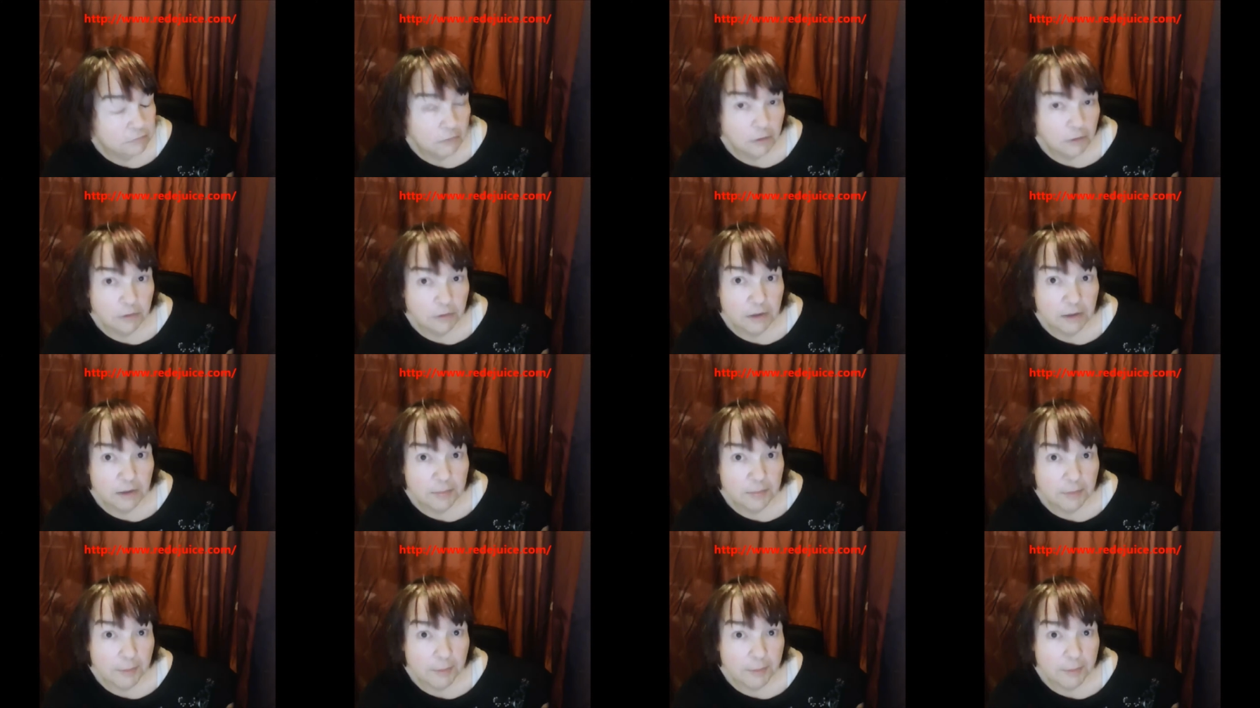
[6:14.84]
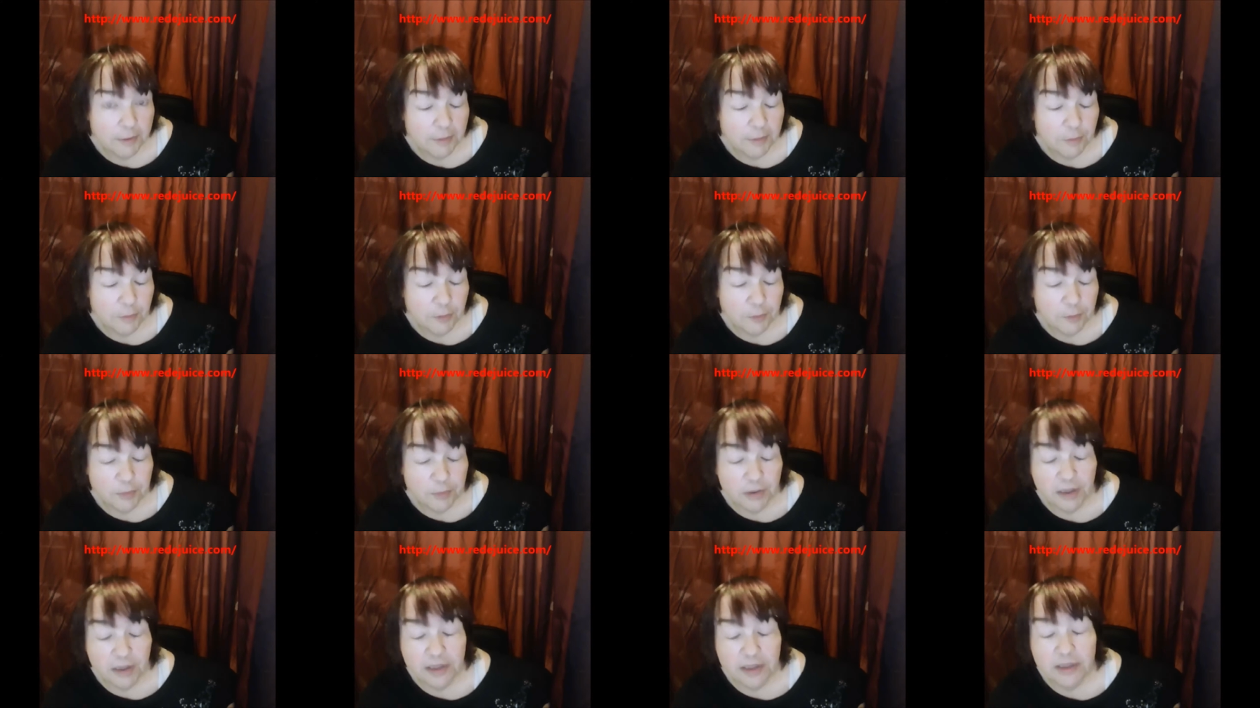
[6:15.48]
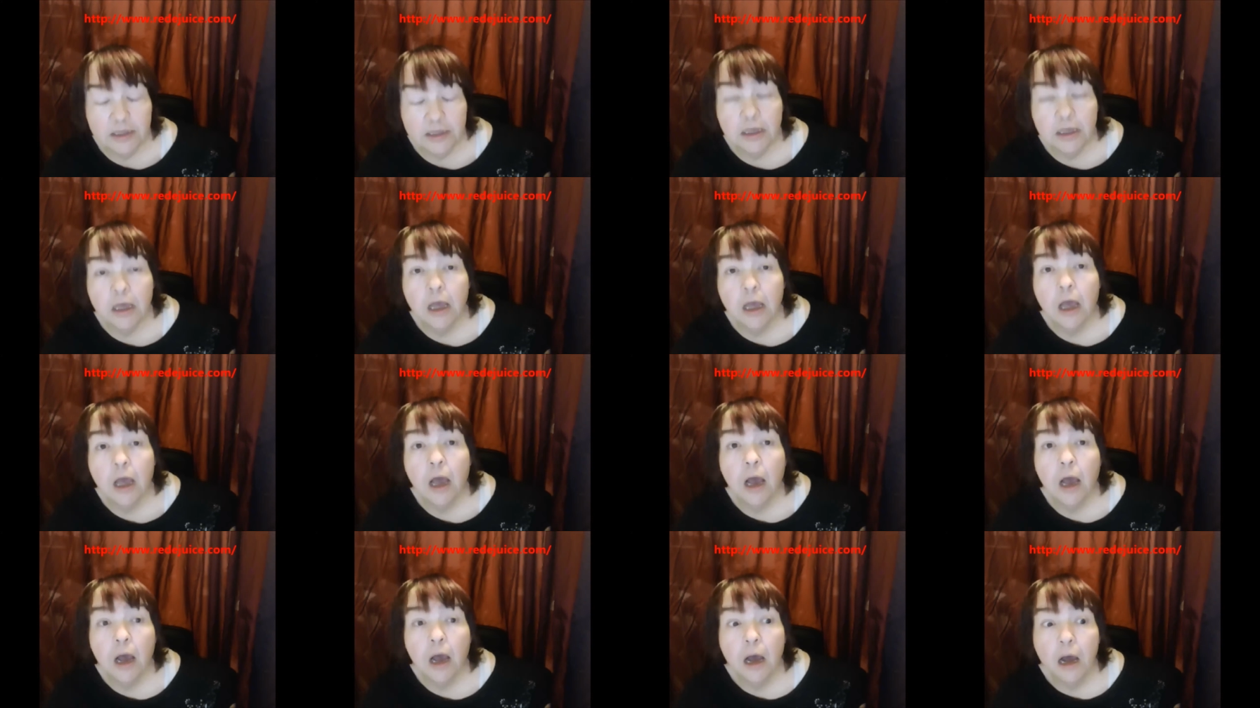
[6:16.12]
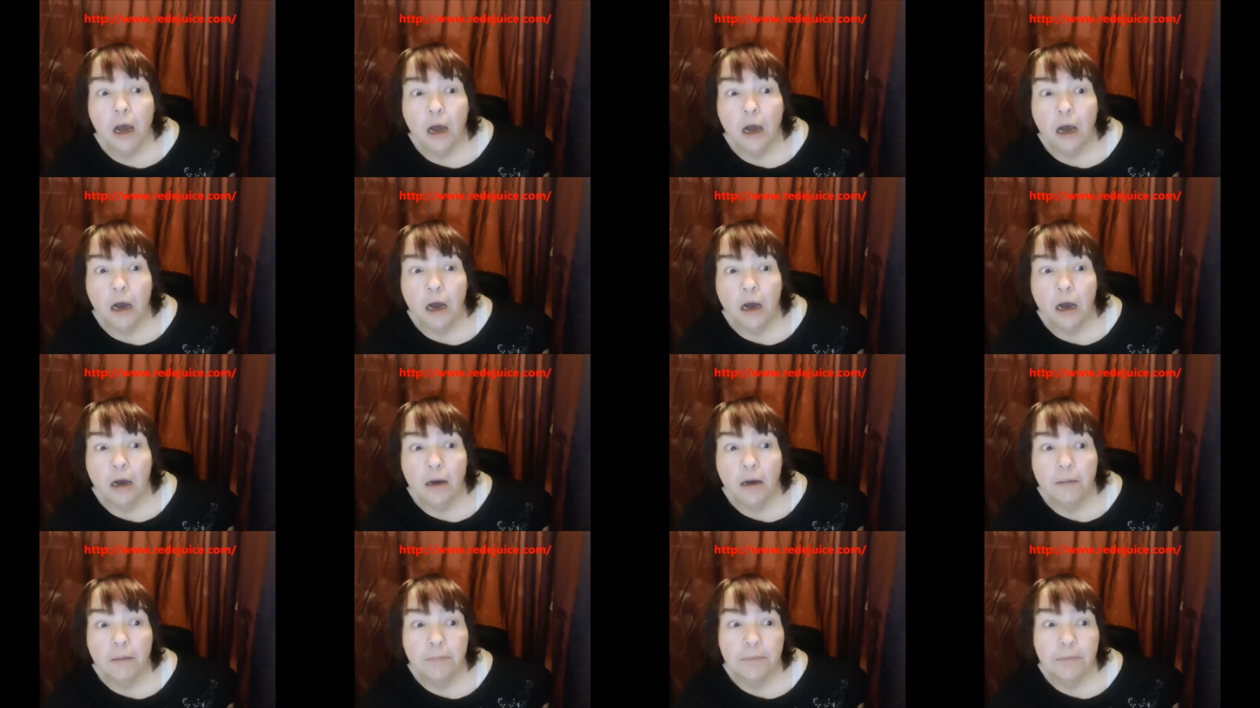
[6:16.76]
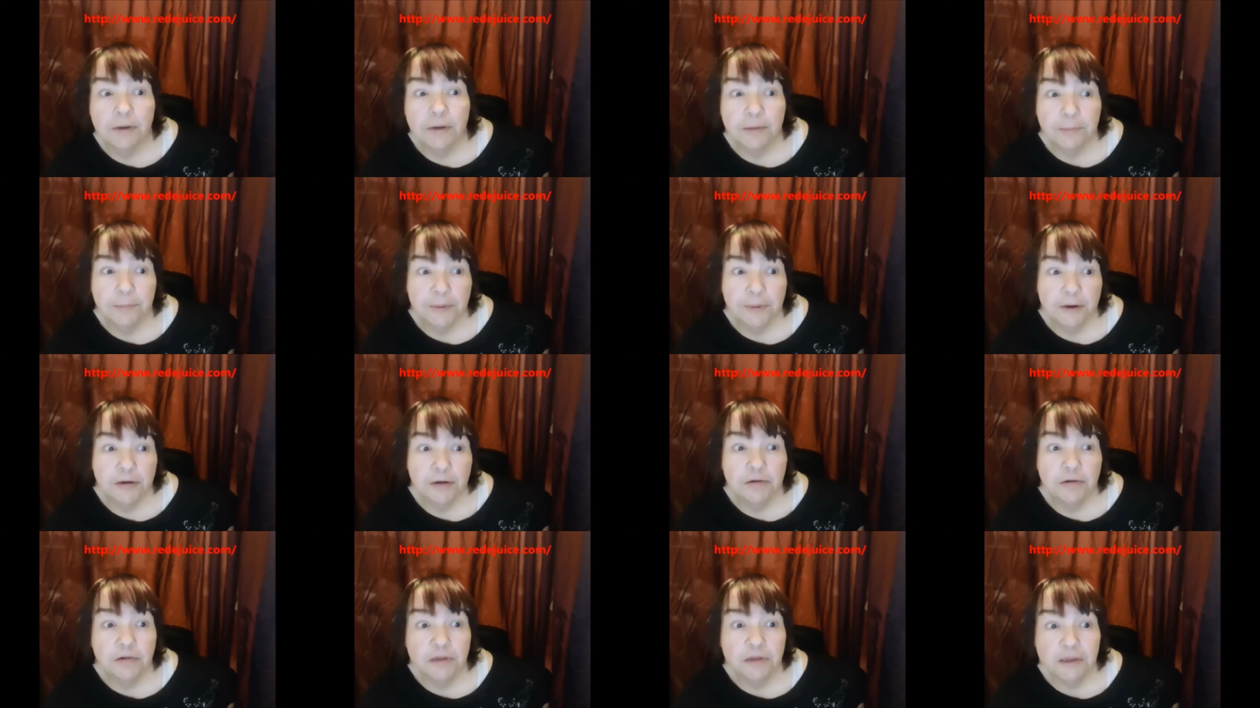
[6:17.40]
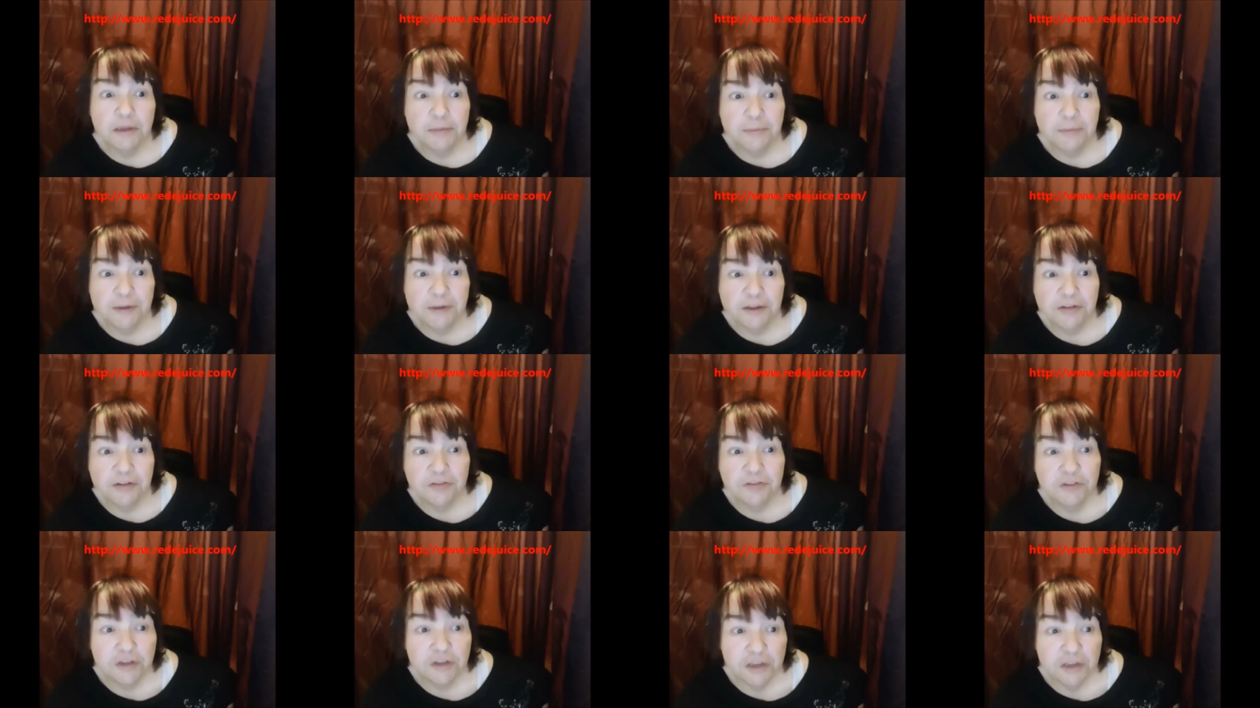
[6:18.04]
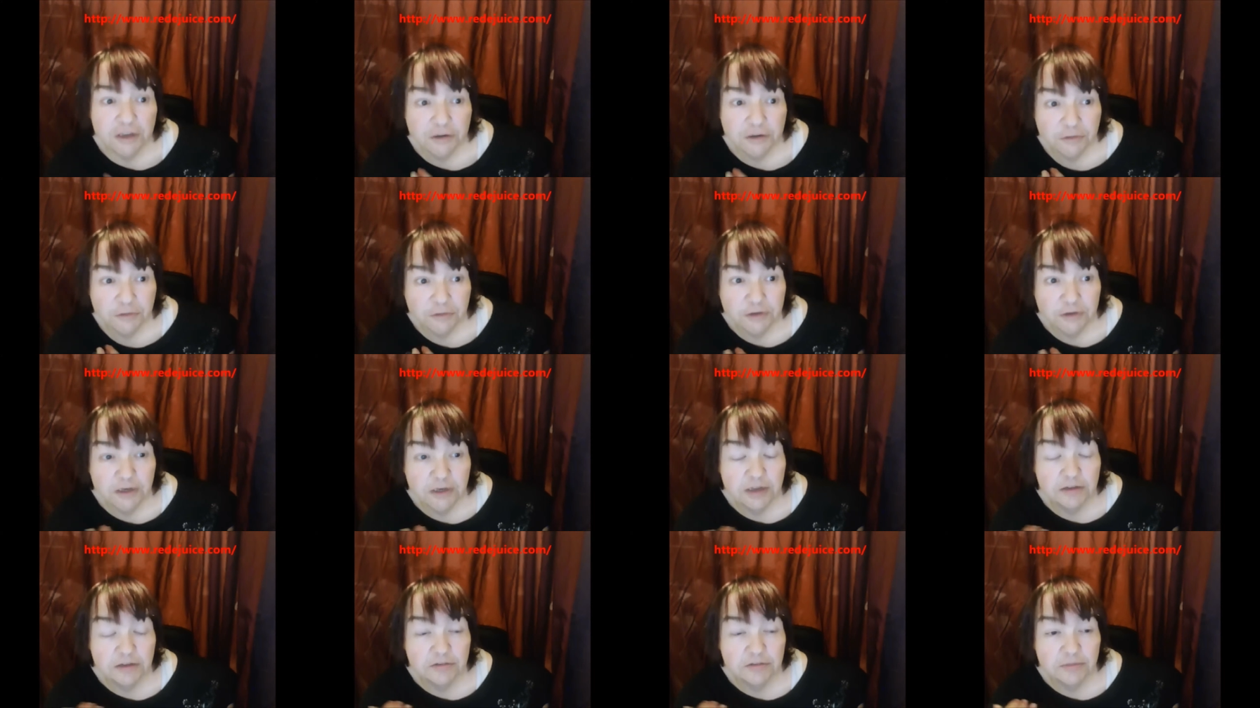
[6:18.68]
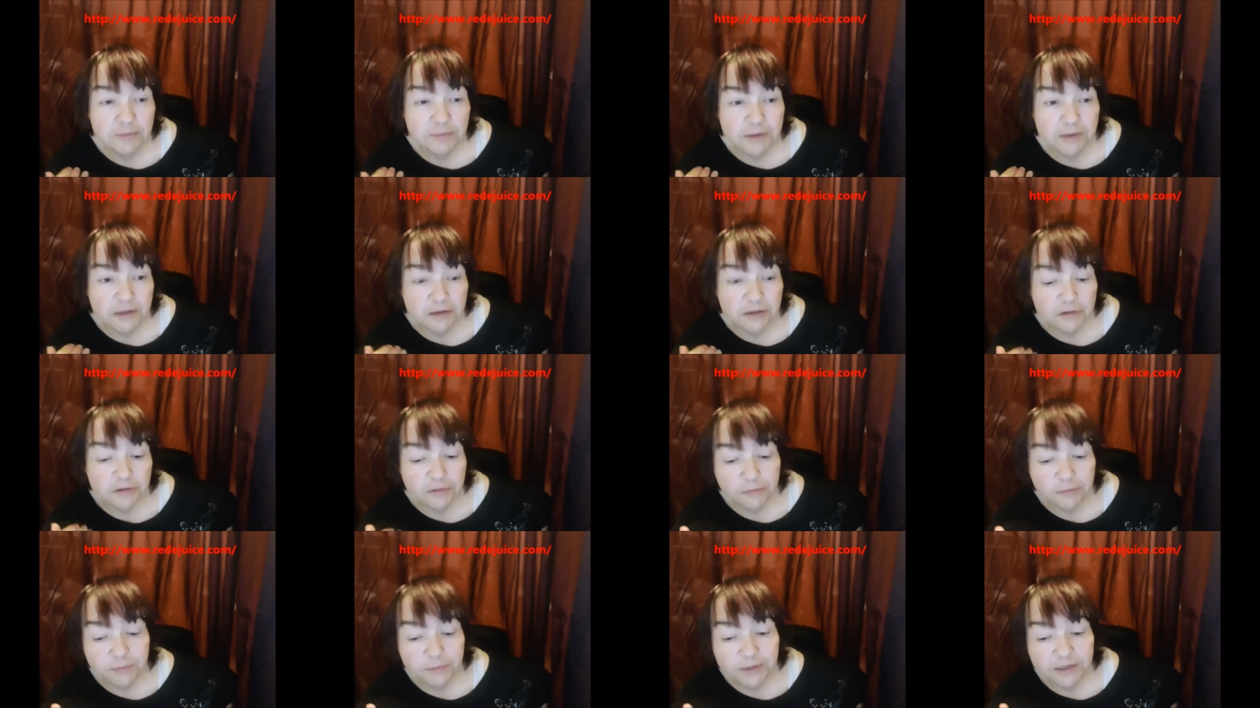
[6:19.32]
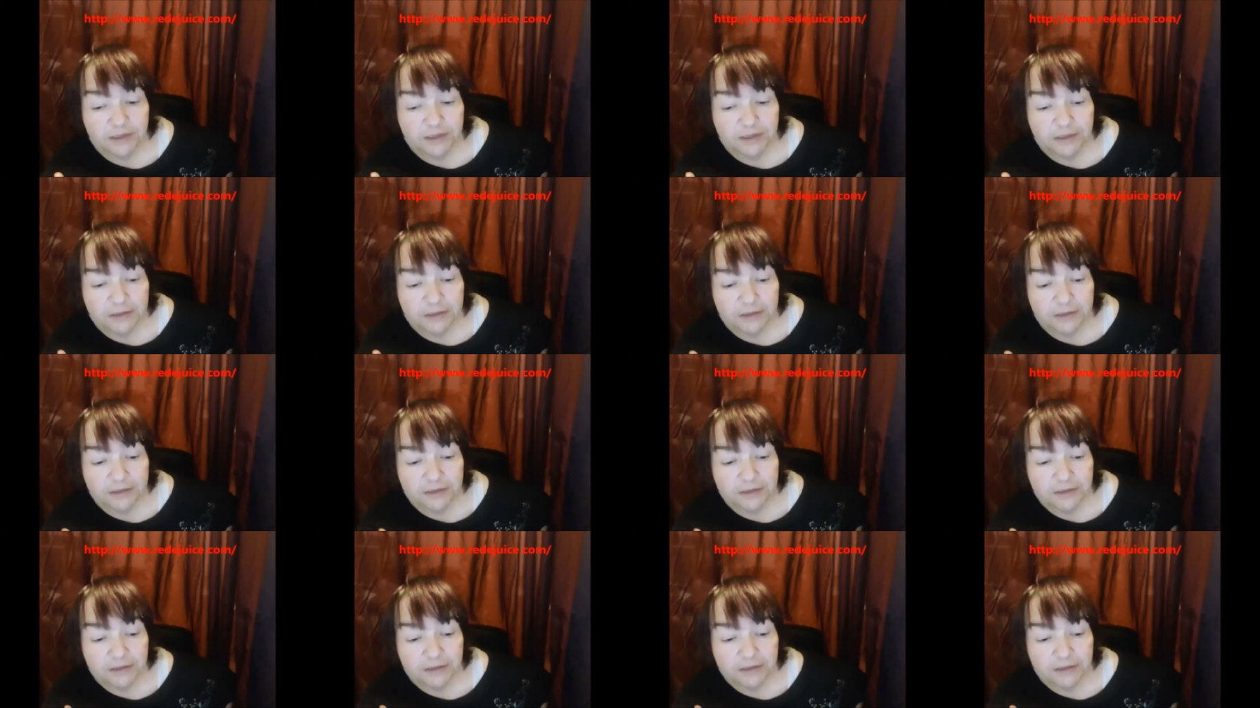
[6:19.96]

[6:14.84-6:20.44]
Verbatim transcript: okay, my mind went blank. Uh, but apparently PG irritates me a little bit